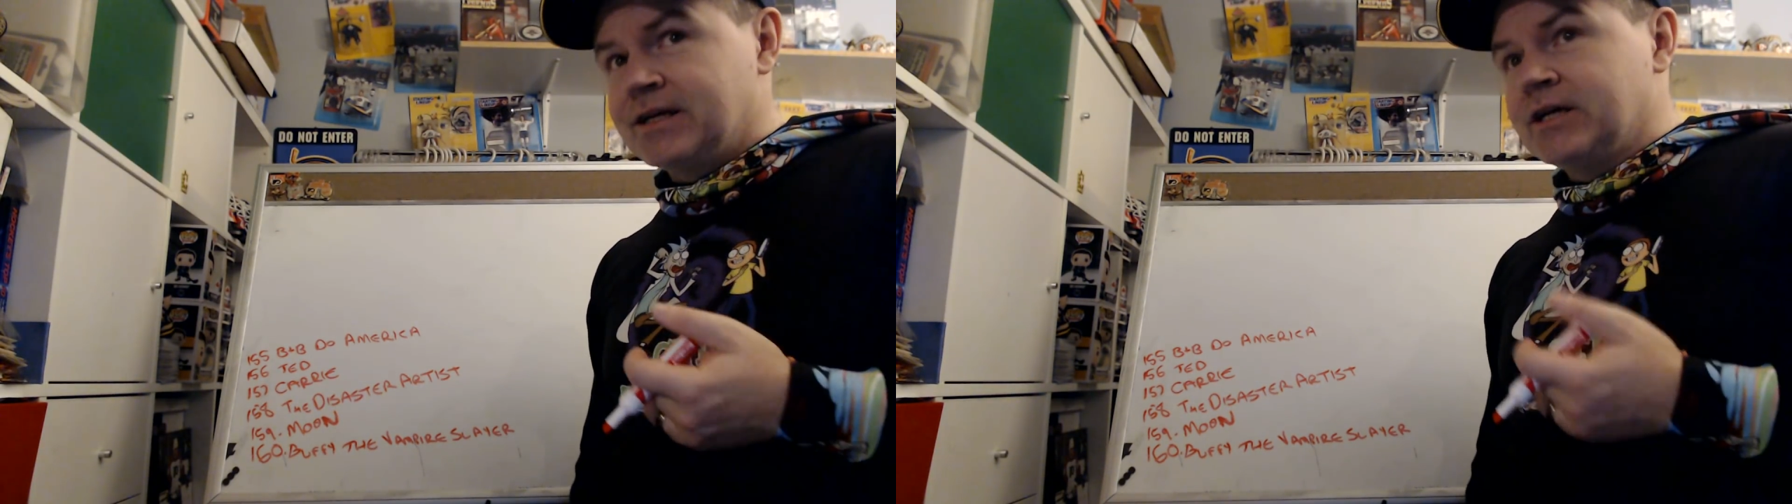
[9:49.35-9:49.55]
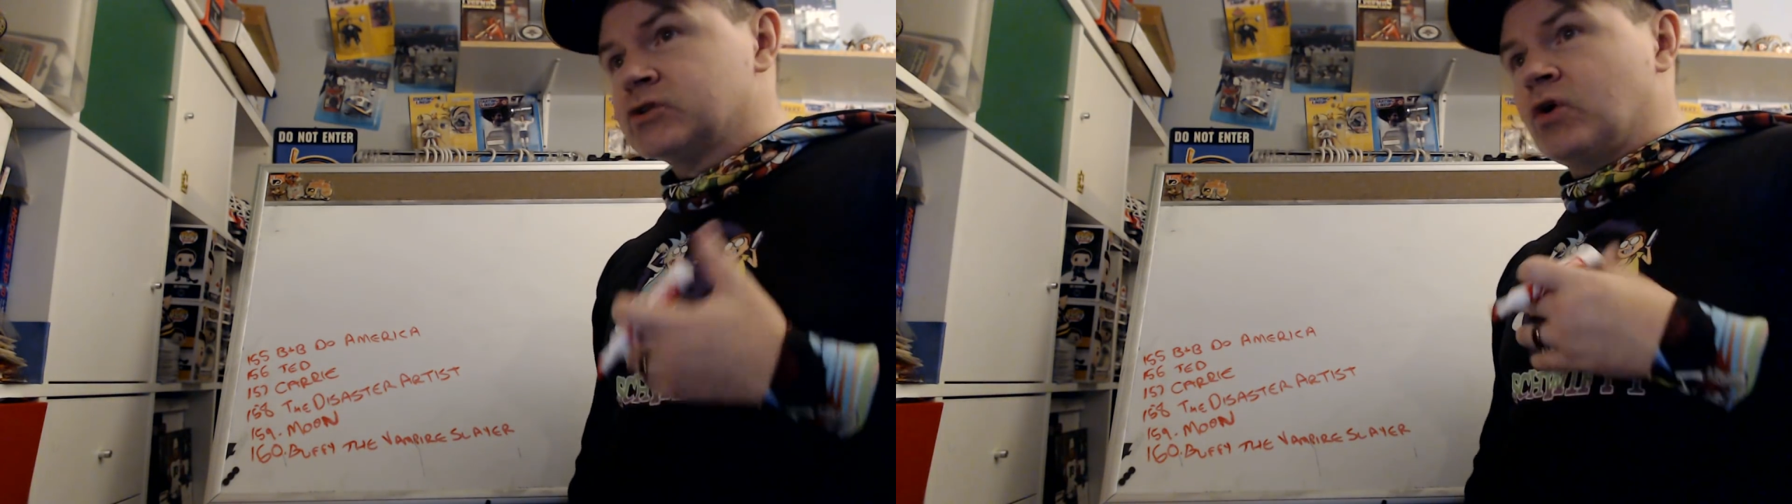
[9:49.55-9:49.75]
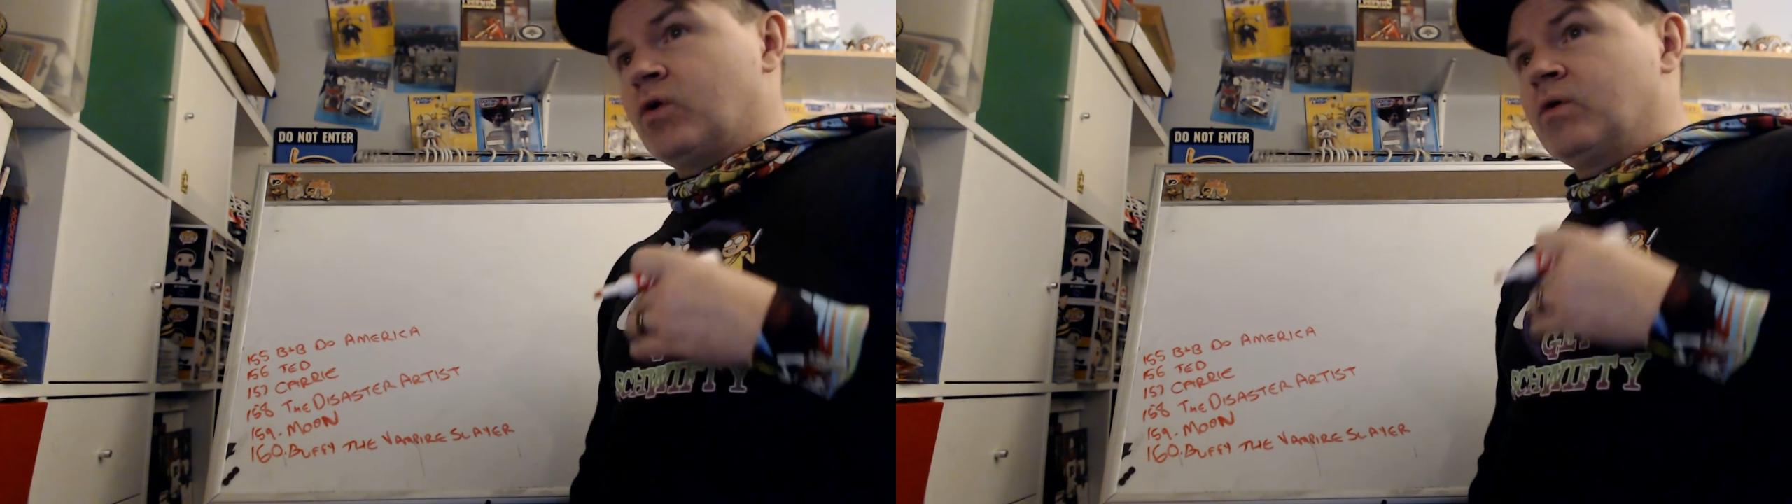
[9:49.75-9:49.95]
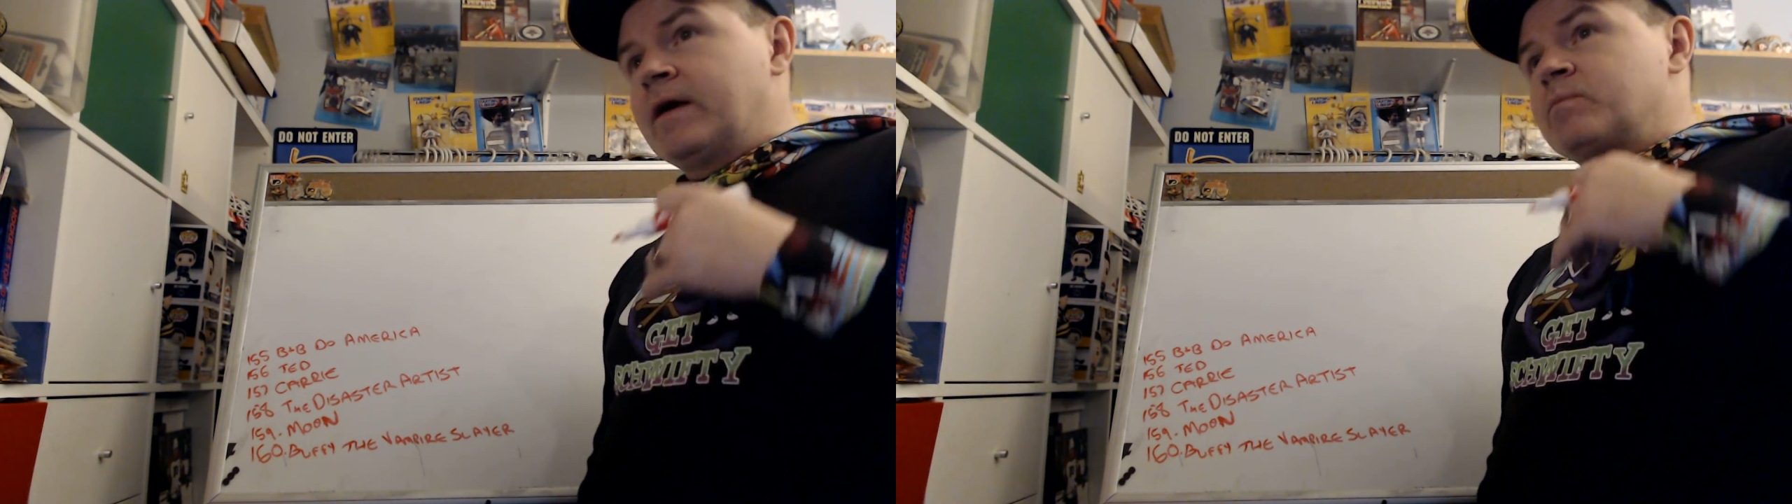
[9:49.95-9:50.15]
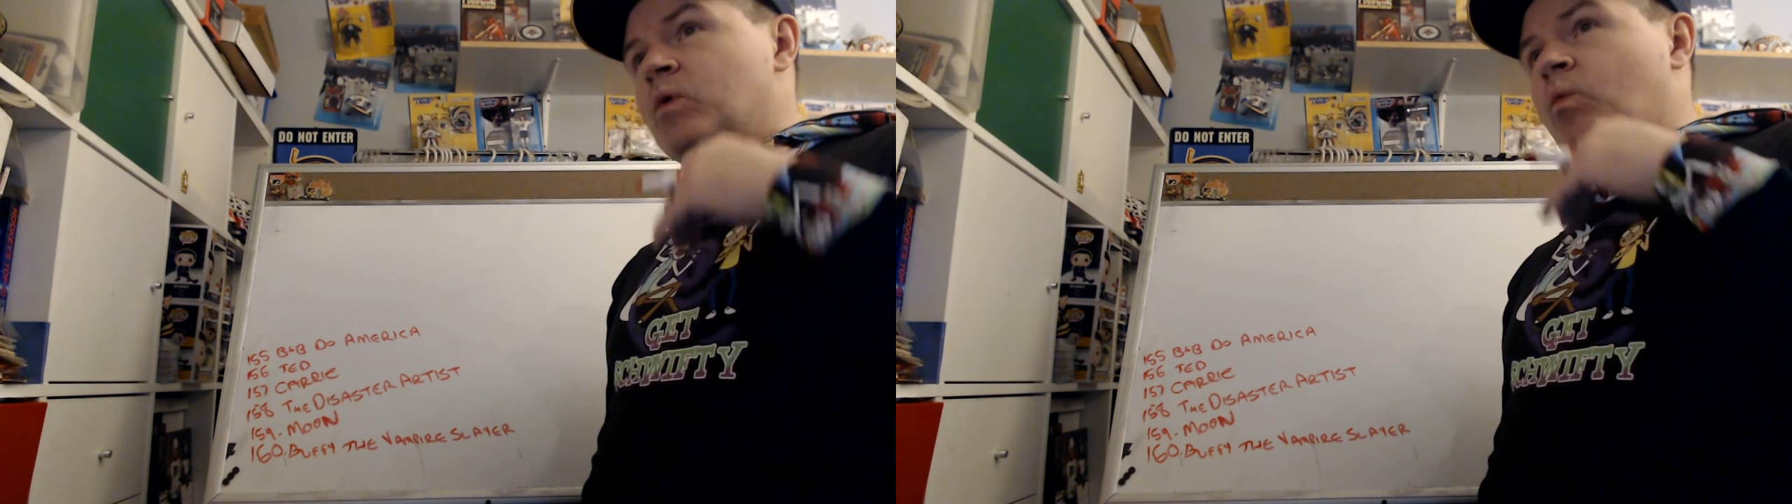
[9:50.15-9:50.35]
So
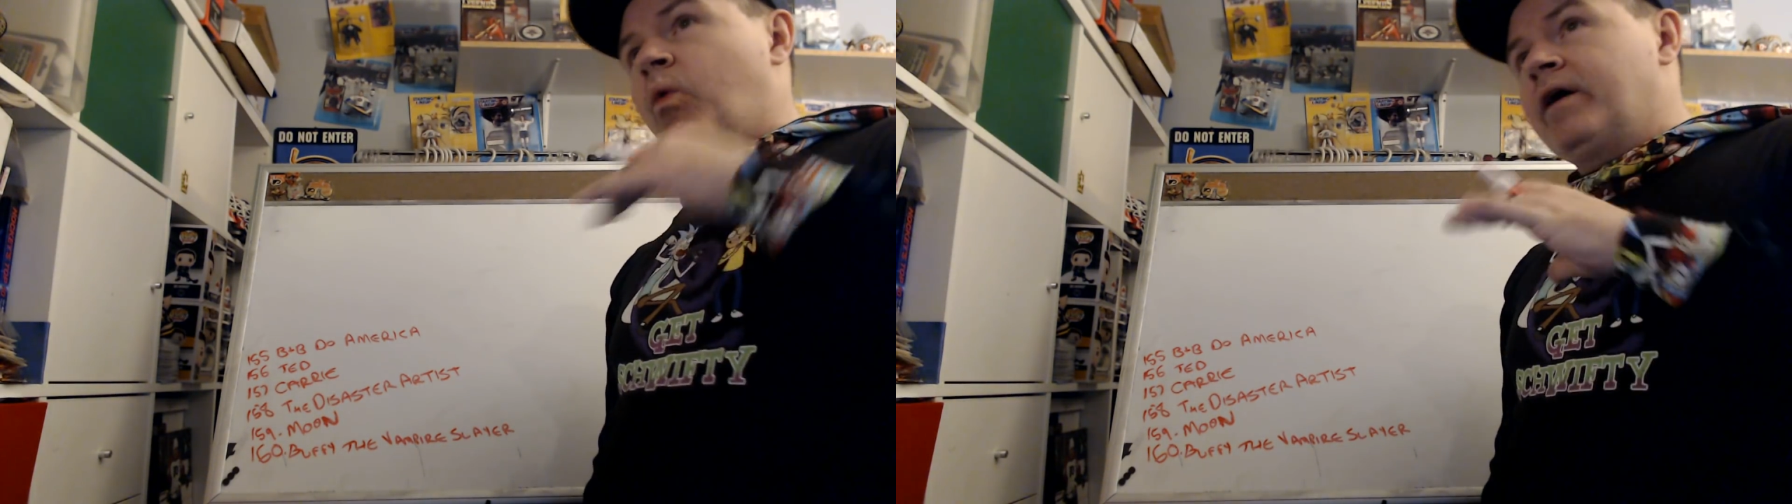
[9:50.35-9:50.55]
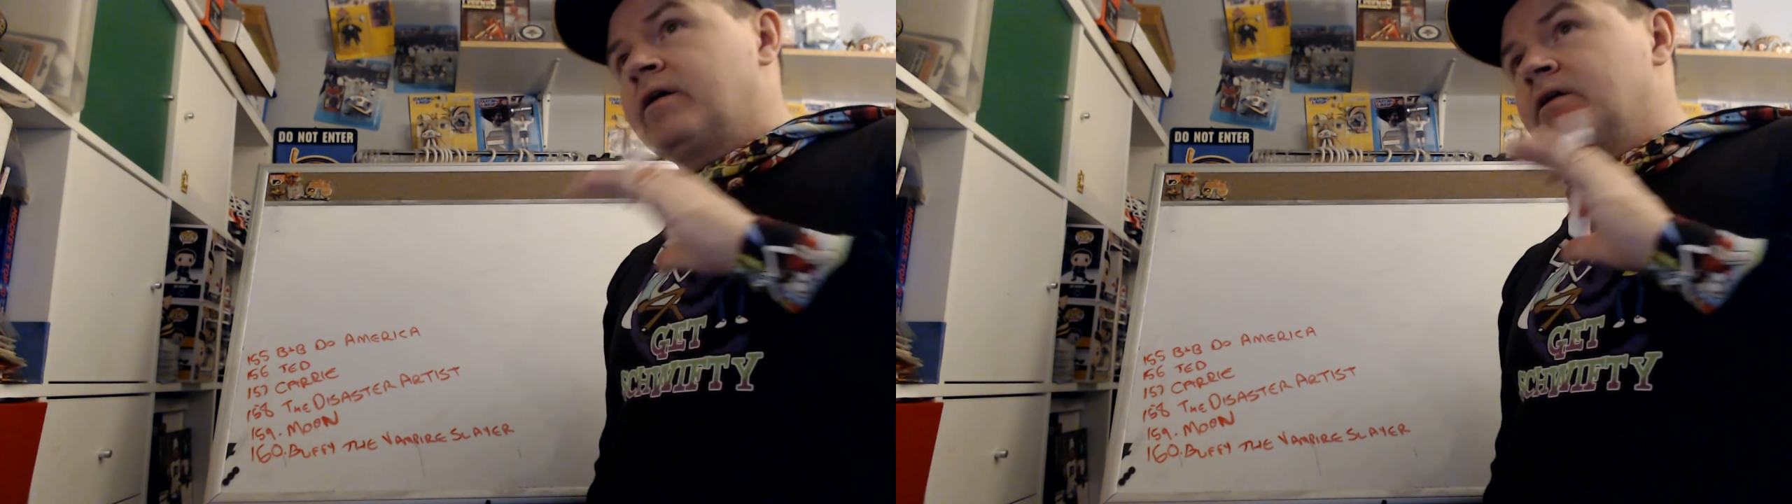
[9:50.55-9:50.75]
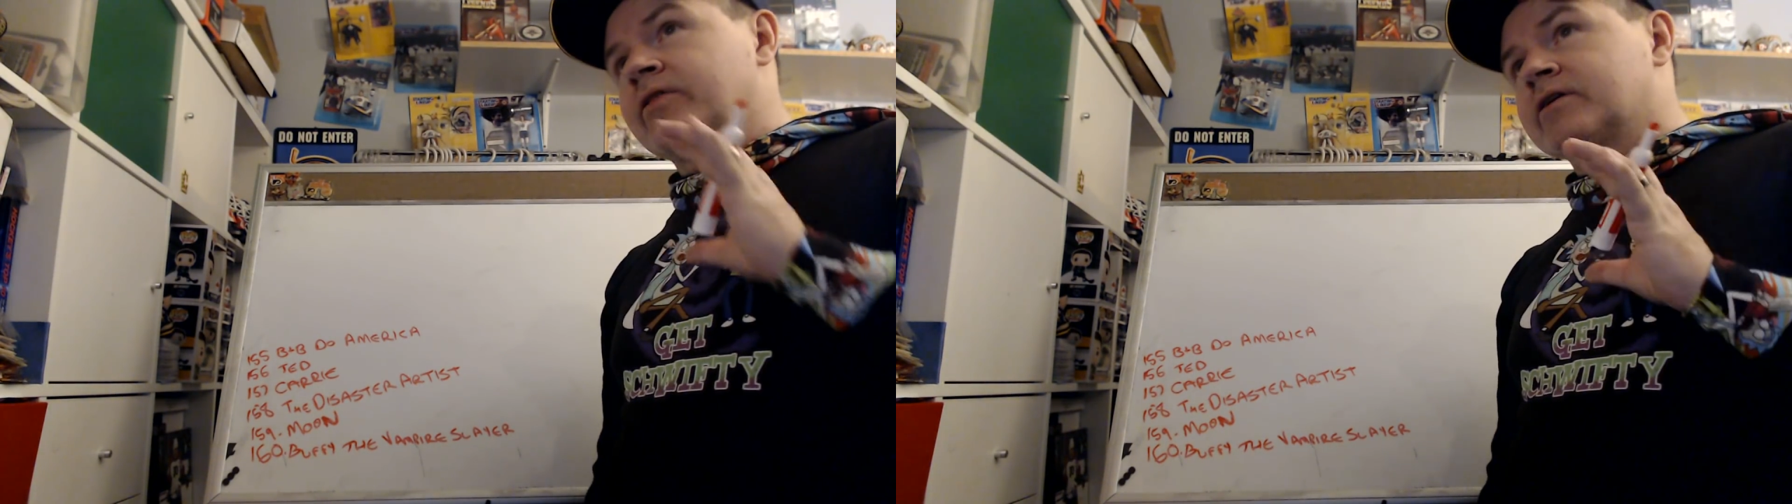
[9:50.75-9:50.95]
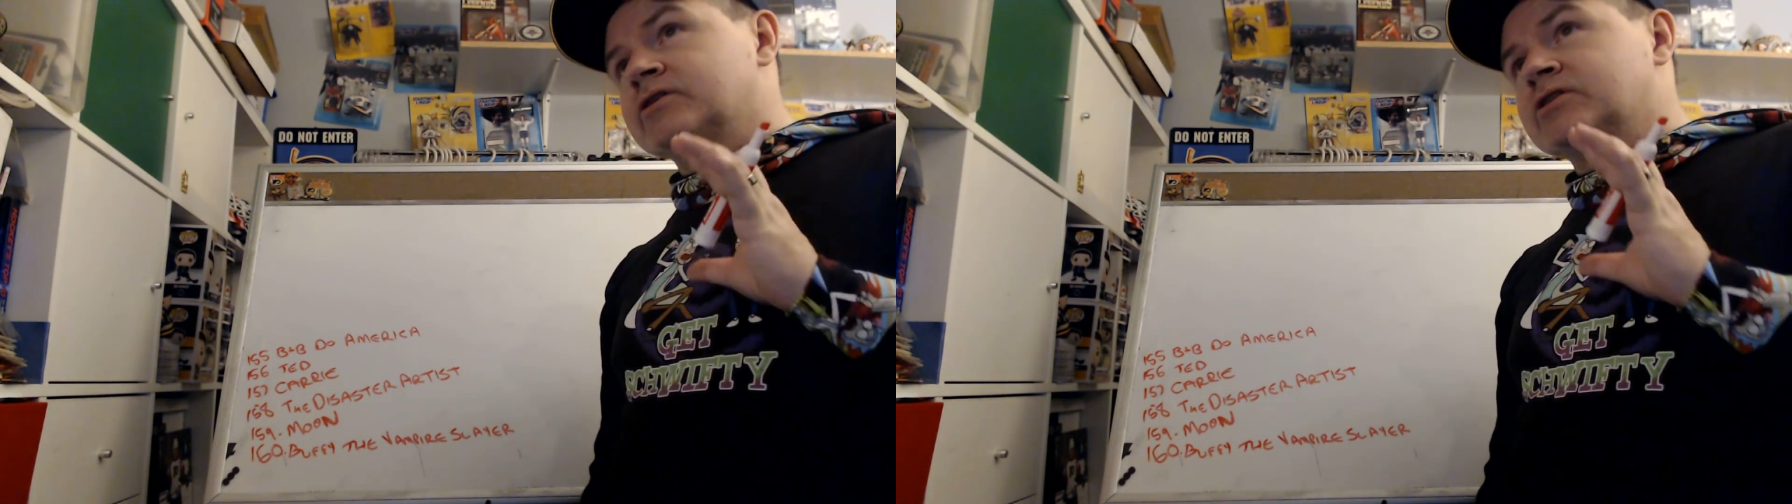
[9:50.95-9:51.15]
while there's